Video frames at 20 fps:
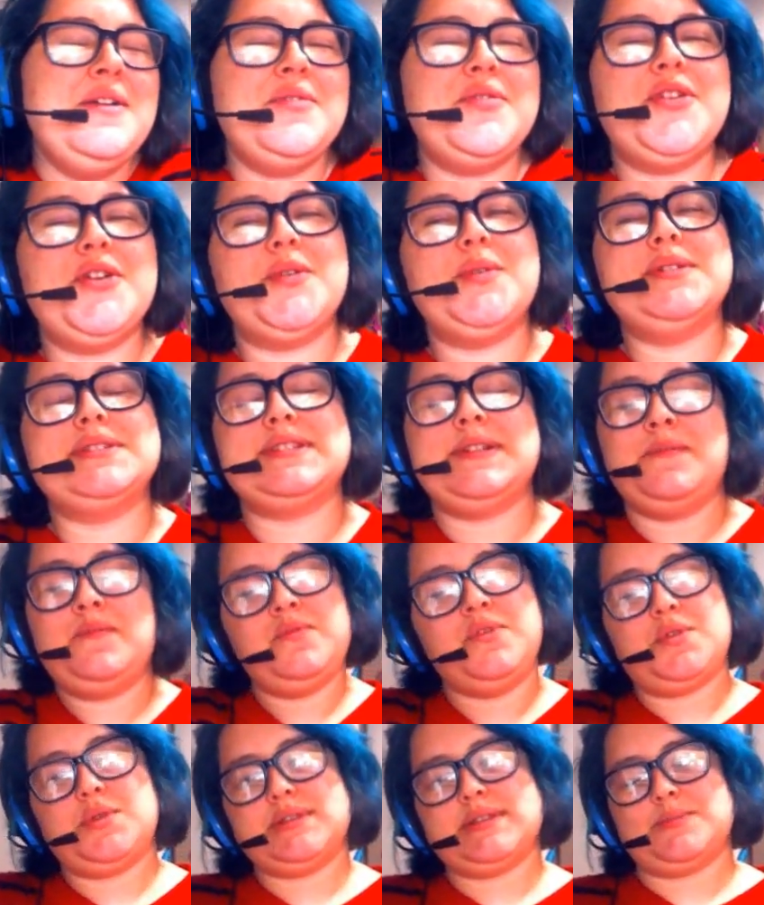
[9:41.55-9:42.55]
There
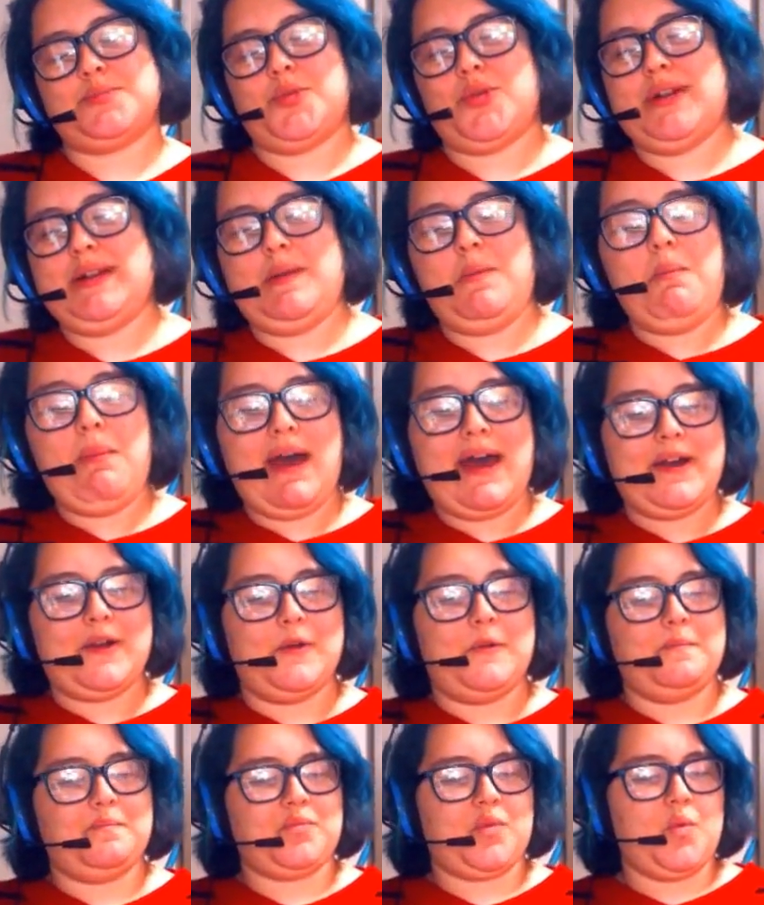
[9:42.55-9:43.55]
was a point in
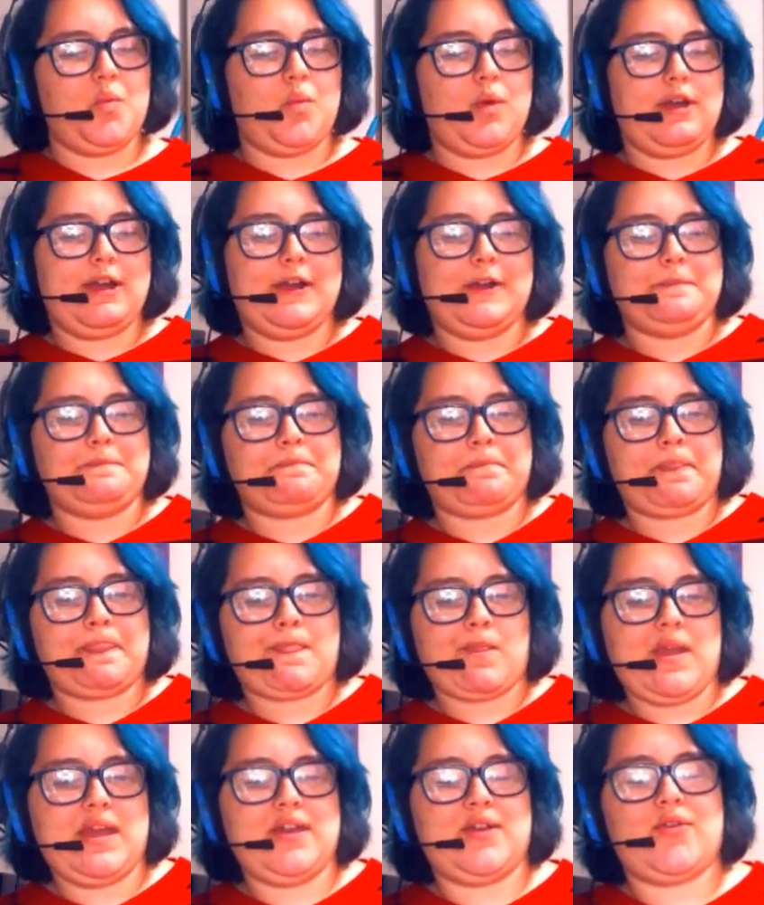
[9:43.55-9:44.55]
battle where
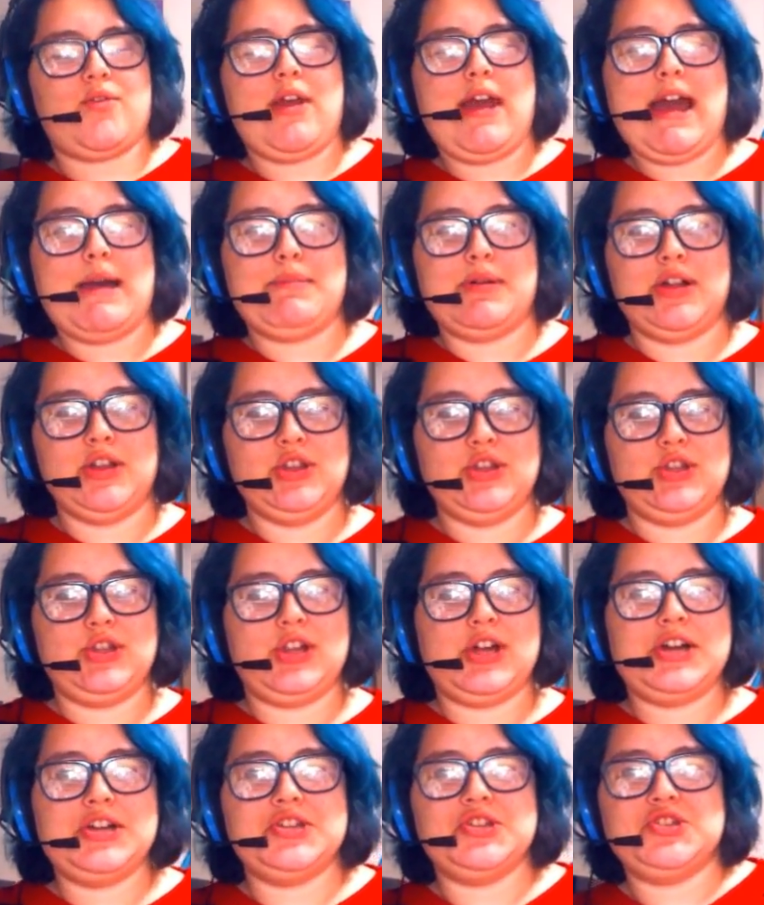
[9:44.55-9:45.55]
a crab
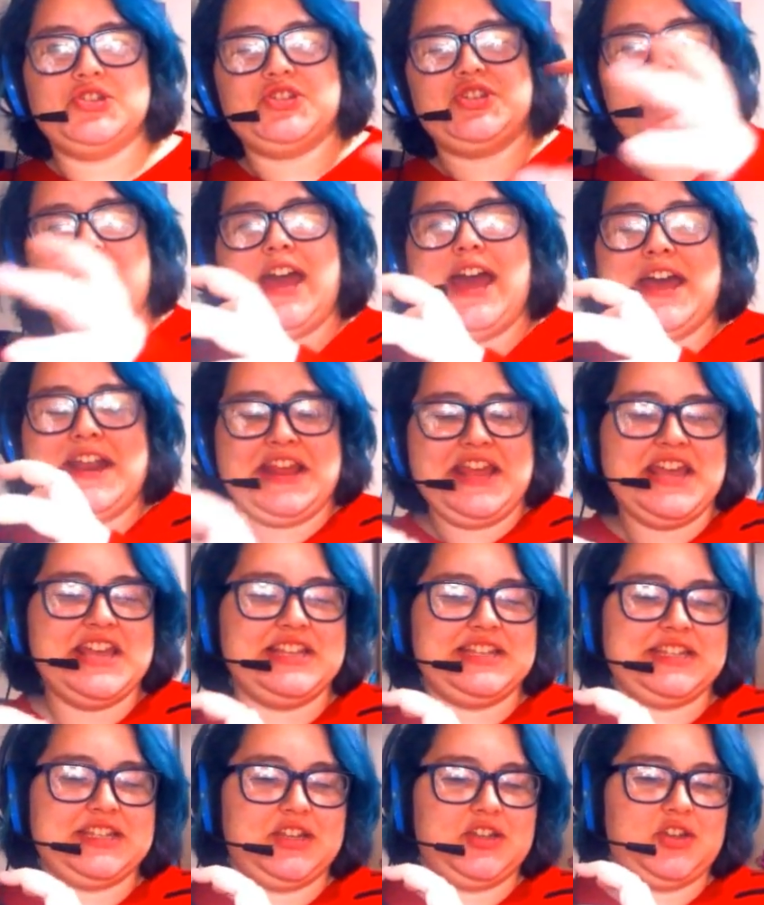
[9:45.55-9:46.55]
lunged at
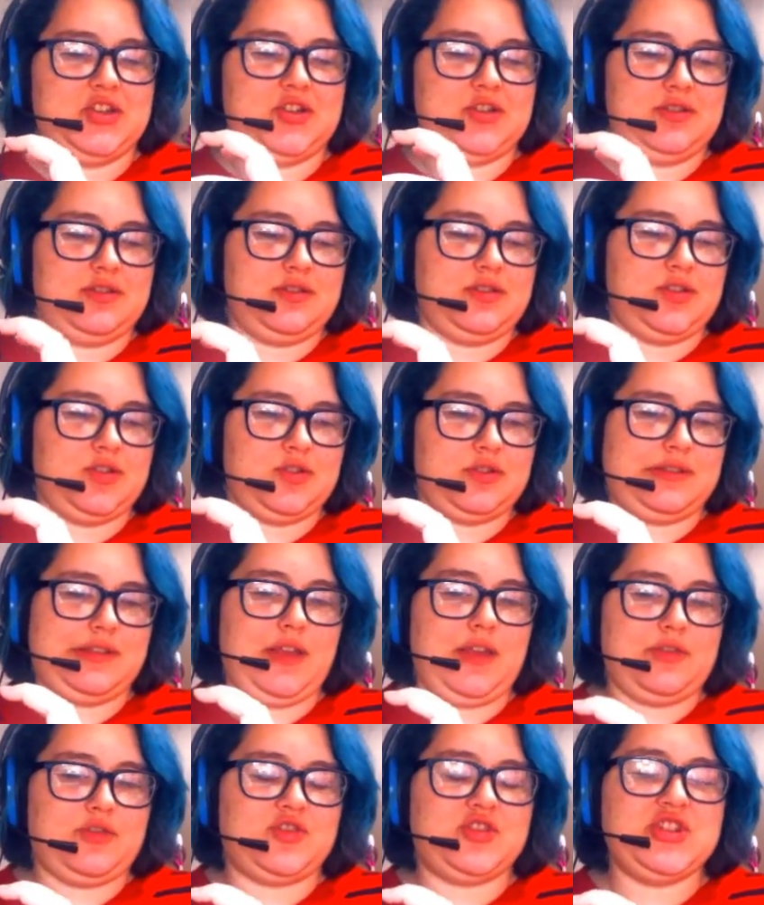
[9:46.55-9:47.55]
his,
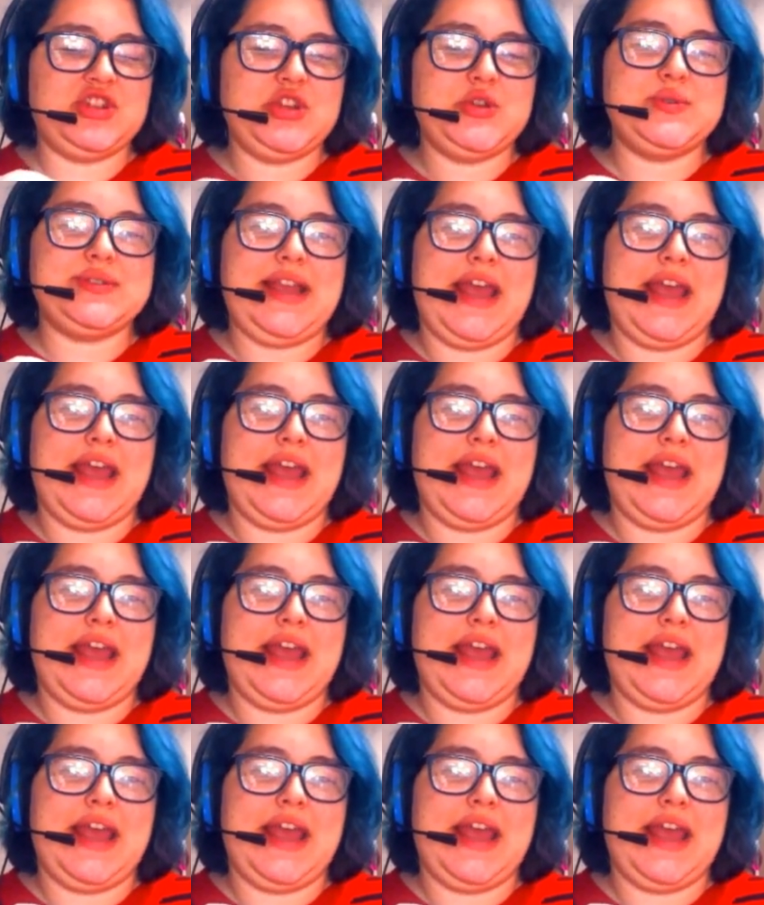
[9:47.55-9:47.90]
to use